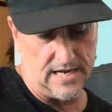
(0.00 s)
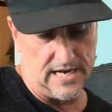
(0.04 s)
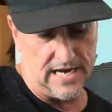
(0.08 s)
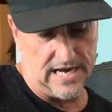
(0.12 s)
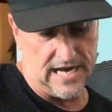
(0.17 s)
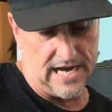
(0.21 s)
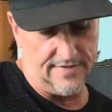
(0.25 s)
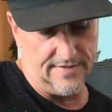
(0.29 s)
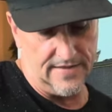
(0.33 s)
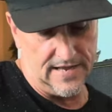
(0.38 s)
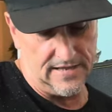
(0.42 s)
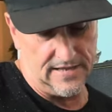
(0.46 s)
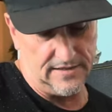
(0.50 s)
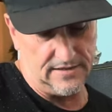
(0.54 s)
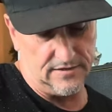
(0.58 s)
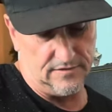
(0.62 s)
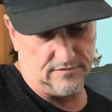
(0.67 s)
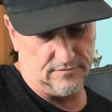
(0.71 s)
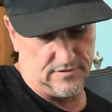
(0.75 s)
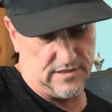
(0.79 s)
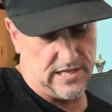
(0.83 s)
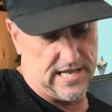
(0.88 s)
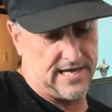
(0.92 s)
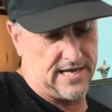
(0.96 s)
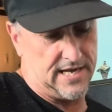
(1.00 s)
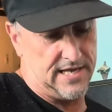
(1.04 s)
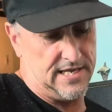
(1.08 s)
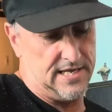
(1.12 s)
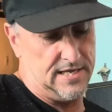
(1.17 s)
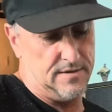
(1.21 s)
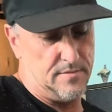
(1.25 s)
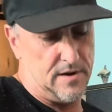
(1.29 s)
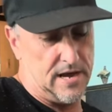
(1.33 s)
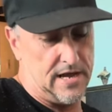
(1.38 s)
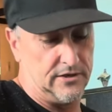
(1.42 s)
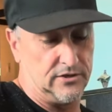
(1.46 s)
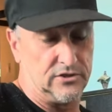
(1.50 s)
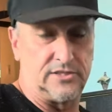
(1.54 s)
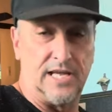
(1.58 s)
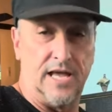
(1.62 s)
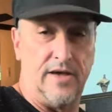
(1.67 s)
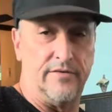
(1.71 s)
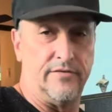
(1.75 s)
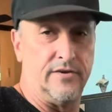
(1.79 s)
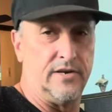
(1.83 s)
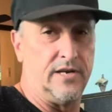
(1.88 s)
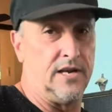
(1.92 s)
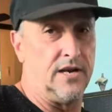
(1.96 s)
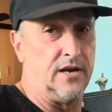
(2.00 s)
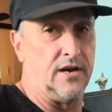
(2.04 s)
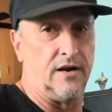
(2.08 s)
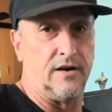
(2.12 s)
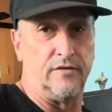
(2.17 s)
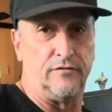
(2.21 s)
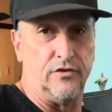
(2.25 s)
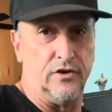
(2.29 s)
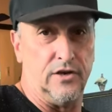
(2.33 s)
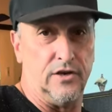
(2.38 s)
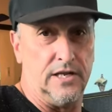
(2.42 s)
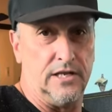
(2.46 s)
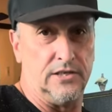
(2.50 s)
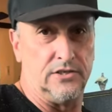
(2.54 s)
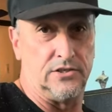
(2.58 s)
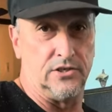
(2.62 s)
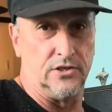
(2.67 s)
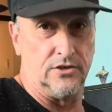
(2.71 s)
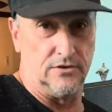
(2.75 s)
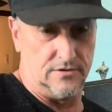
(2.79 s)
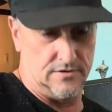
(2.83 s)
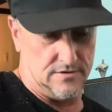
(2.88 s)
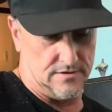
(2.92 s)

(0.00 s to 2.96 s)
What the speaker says: And then like an E-7 here if you need to.